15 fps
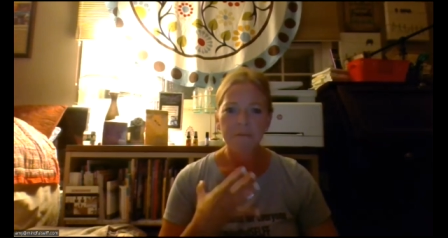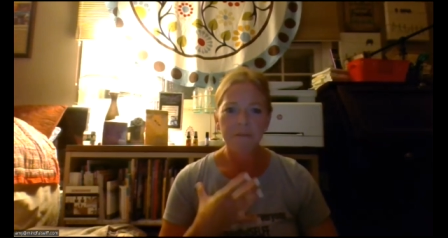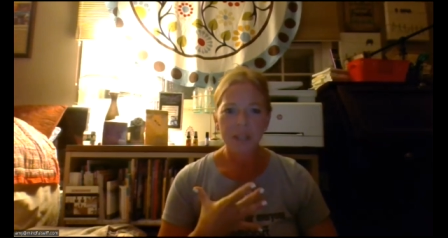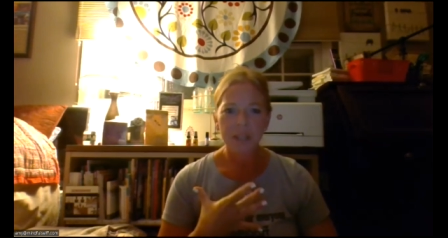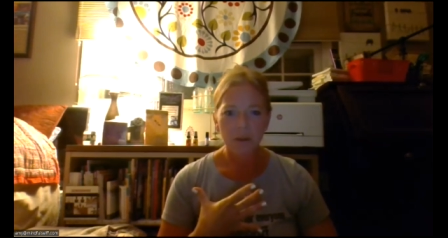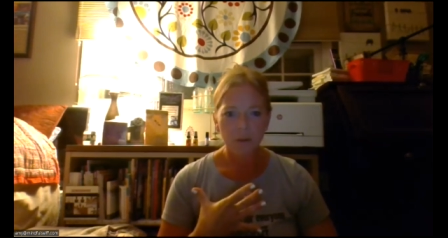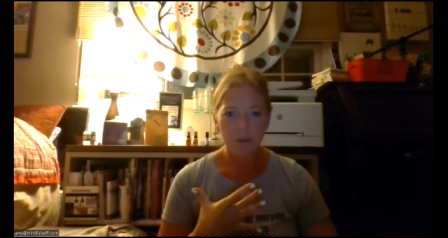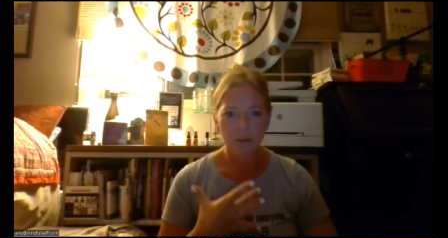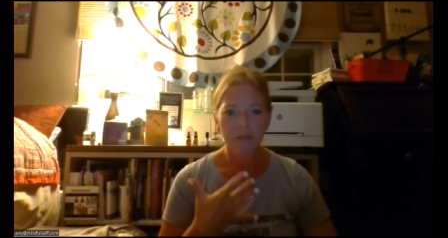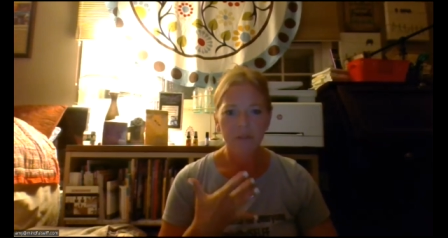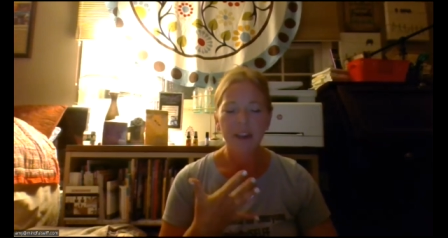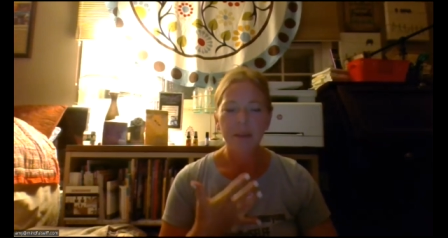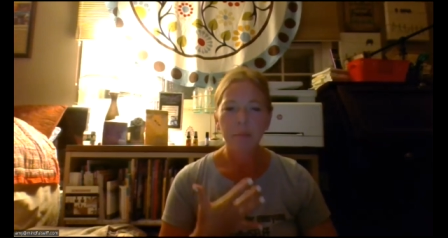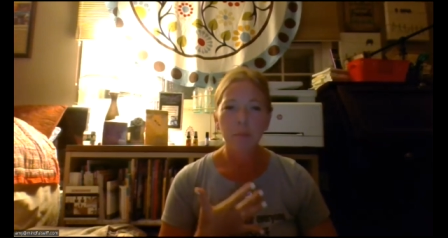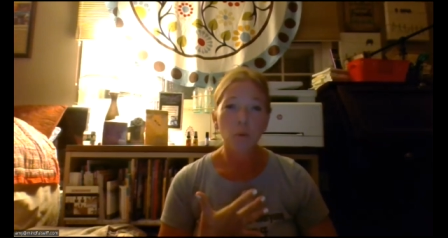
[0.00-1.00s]
feel the
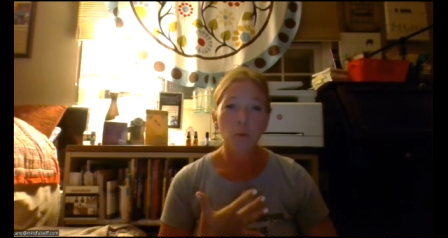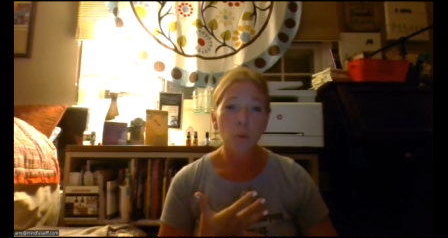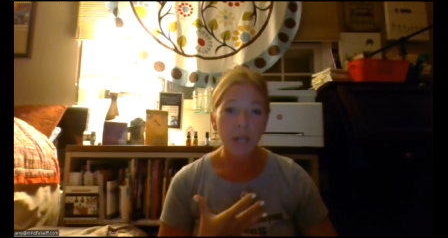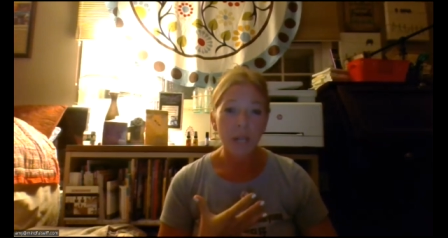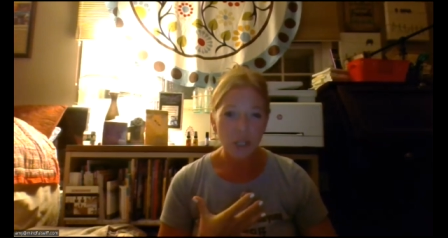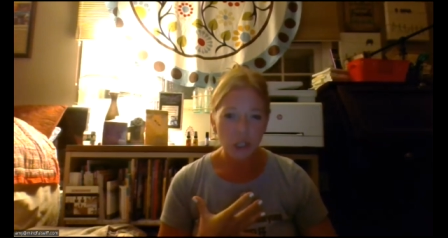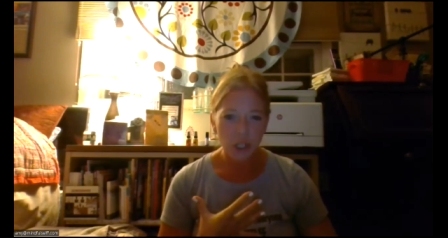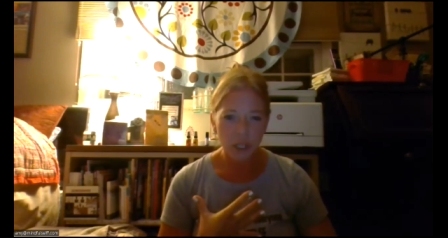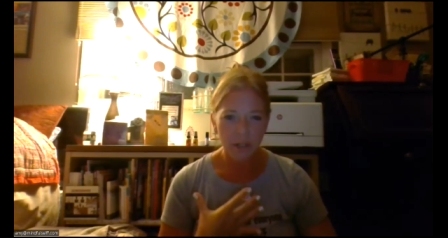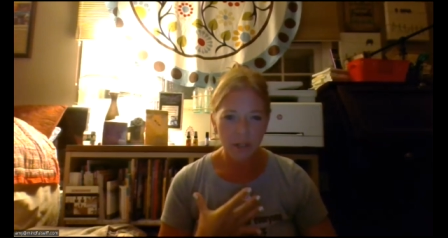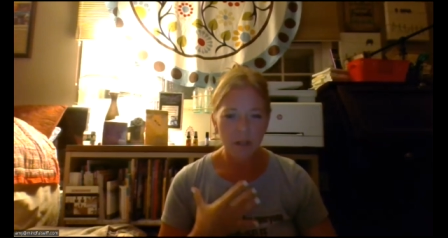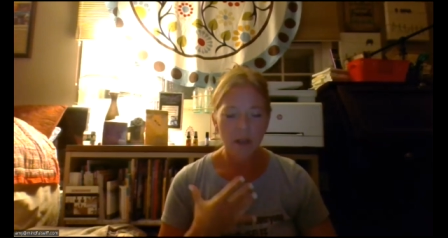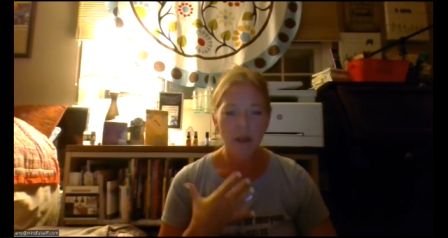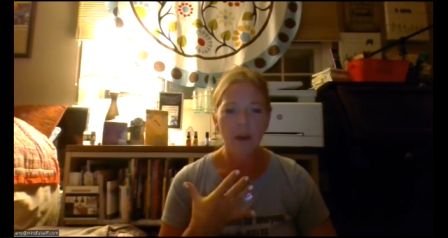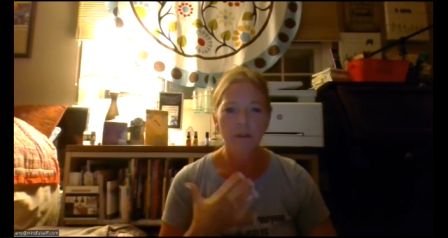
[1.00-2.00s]

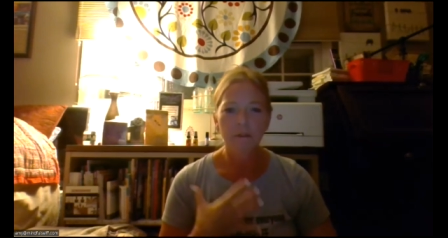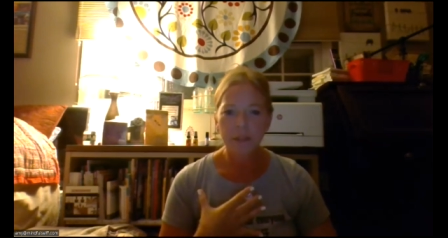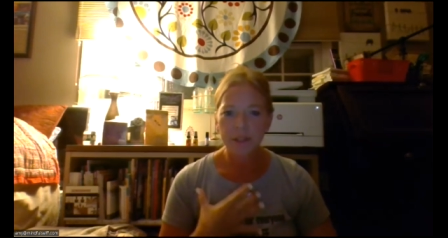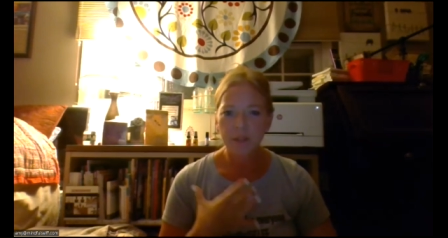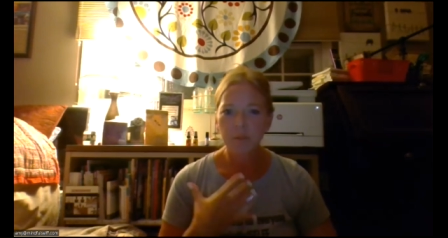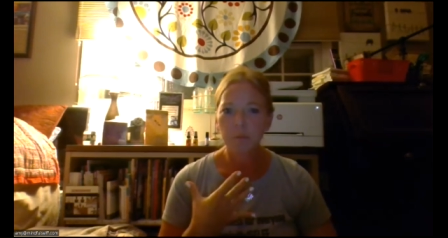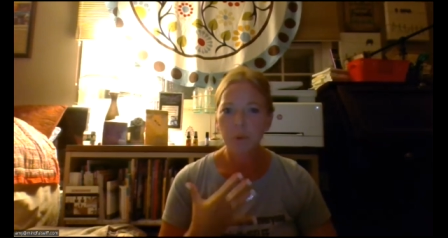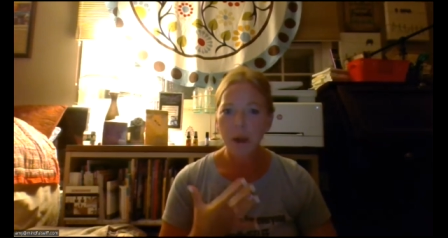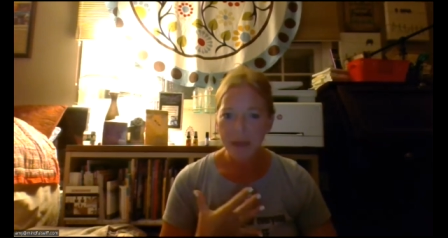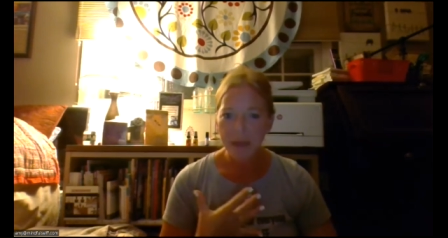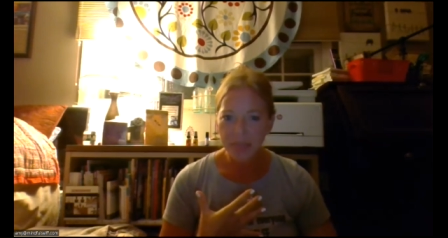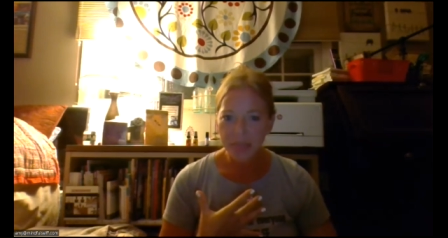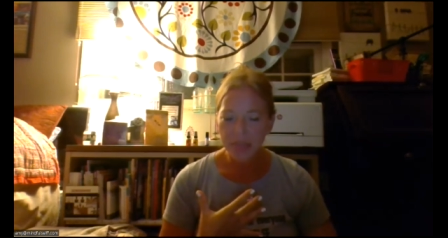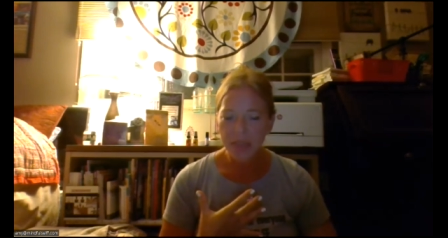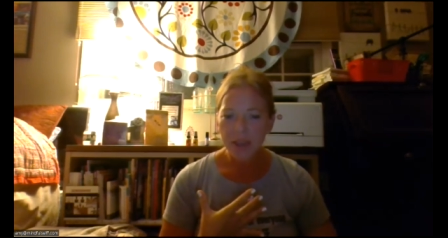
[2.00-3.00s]
vibration of this breath.
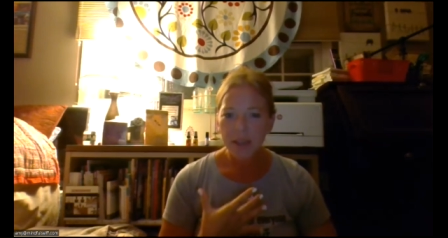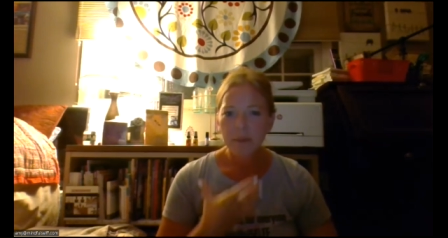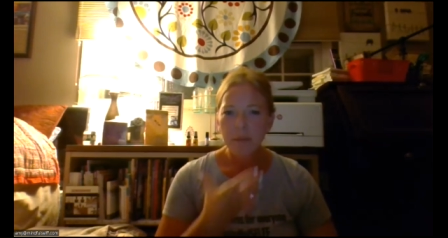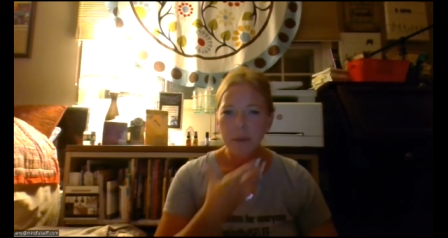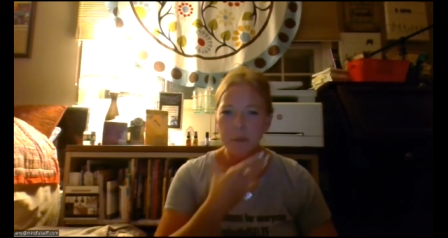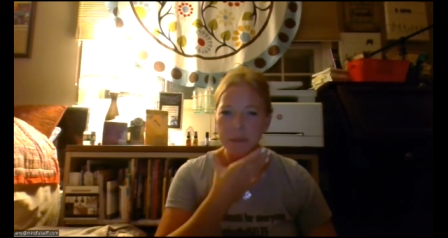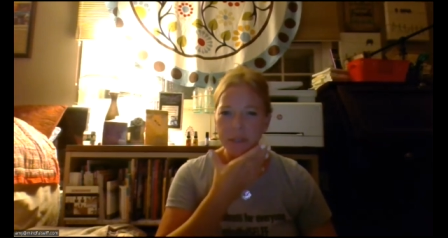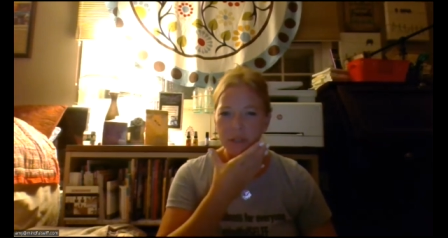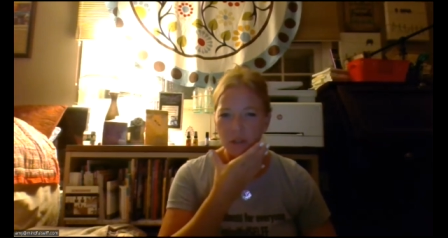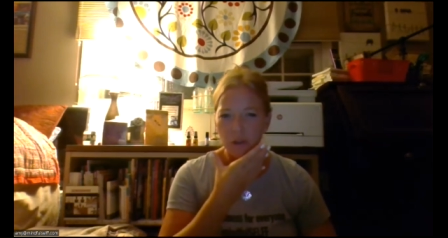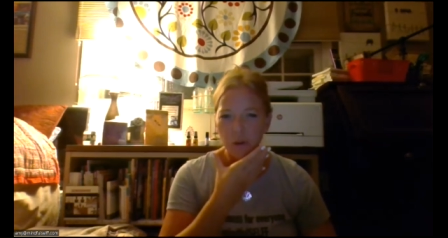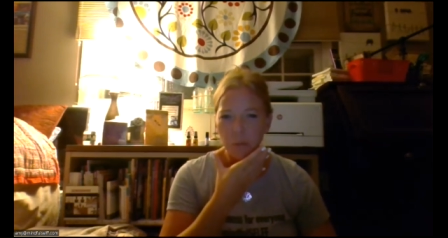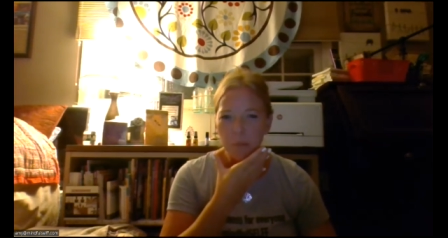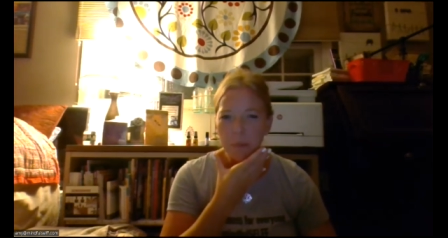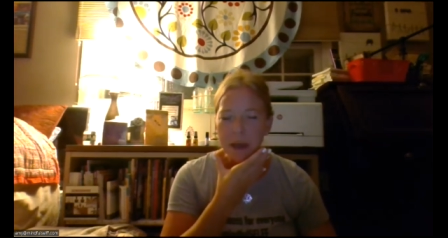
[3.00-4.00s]
Maybe it's in your